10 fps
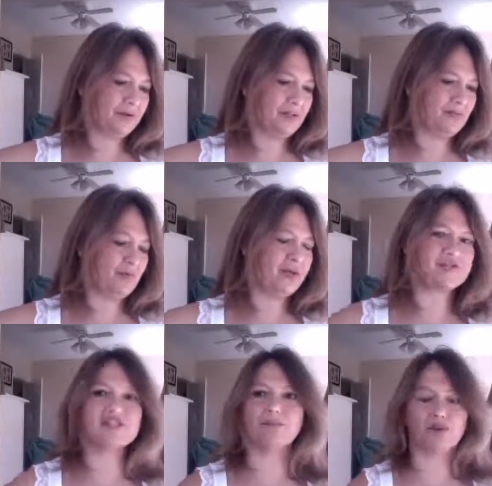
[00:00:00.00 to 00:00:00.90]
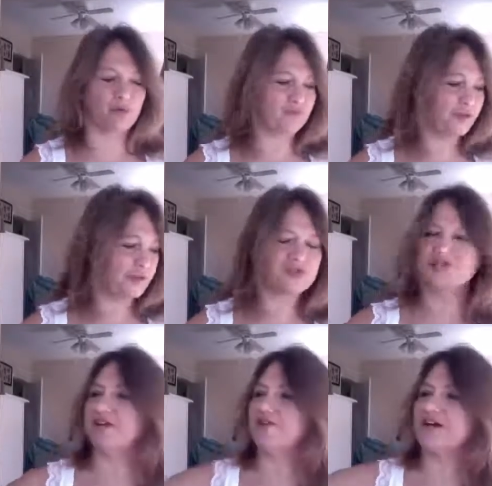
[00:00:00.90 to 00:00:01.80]
Let me read some of the reviews,
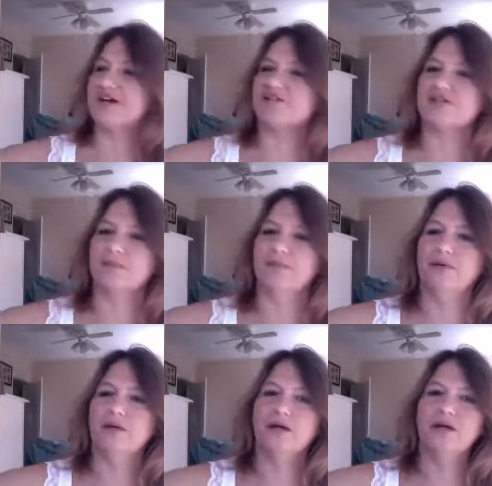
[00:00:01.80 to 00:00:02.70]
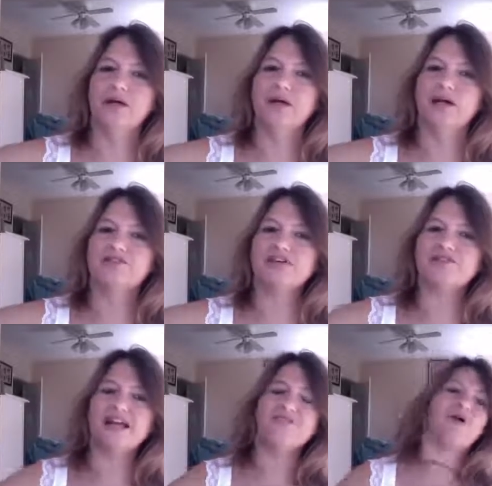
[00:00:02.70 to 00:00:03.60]
see if I got some. It
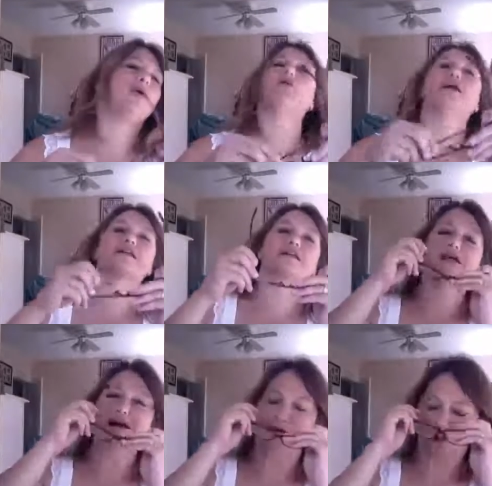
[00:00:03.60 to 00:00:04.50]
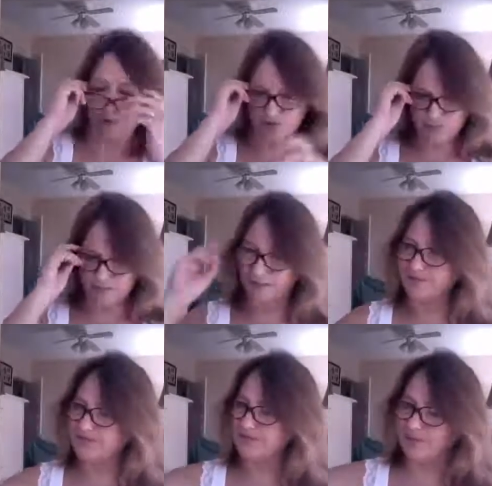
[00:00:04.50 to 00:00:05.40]
doesn't have a whole lot of liner notes, but let
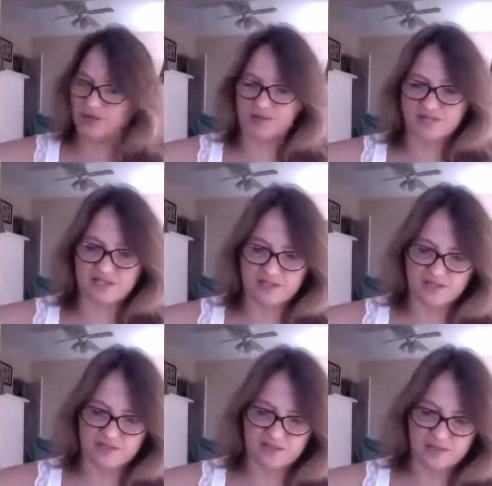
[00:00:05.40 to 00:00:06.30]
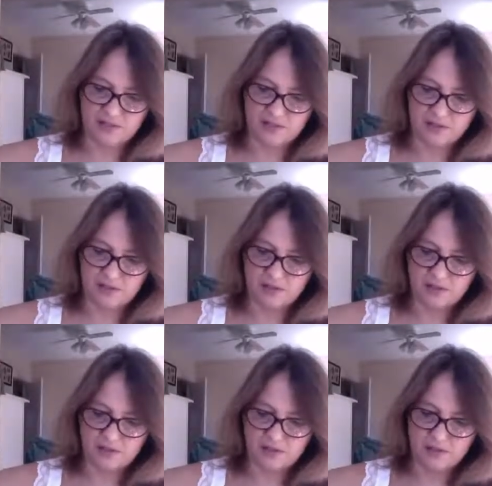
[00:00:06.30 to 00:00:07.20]
me see what it says.
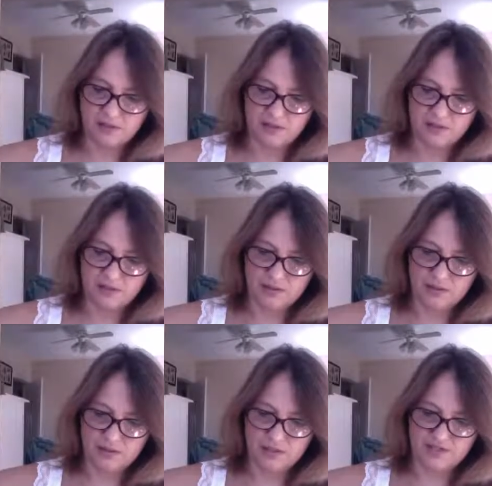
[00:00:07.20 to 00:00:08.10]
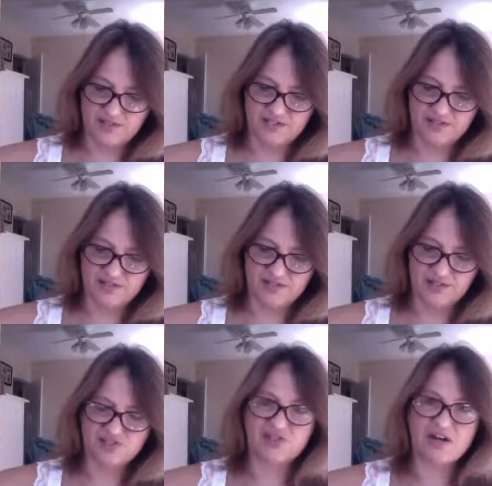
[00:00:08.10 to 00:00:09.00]
It says,
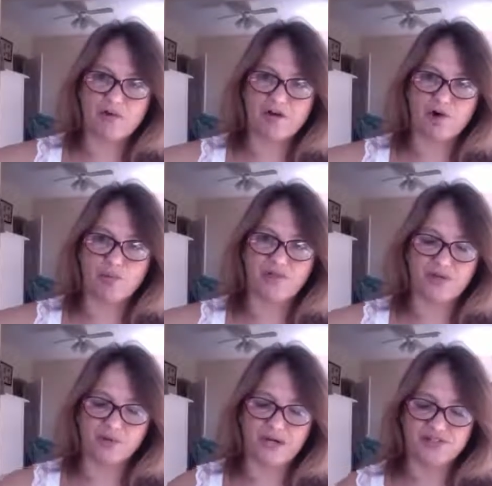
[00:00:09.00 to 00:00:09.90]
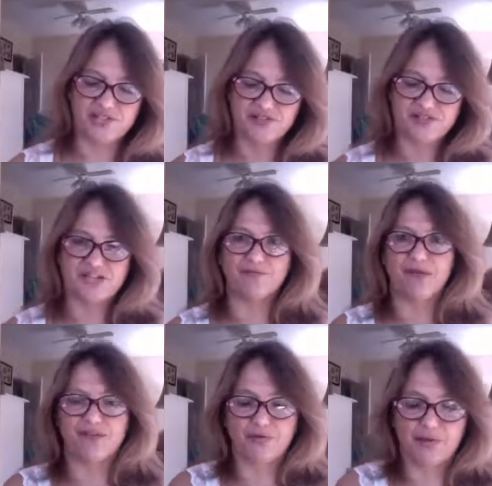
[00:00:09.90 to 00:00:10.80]
Stereo Review
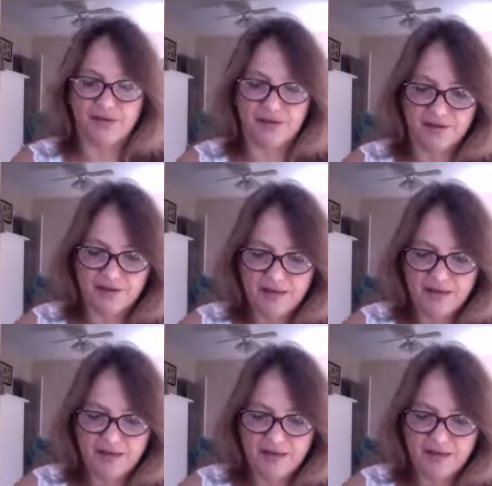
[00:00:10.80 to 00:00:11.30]
1973.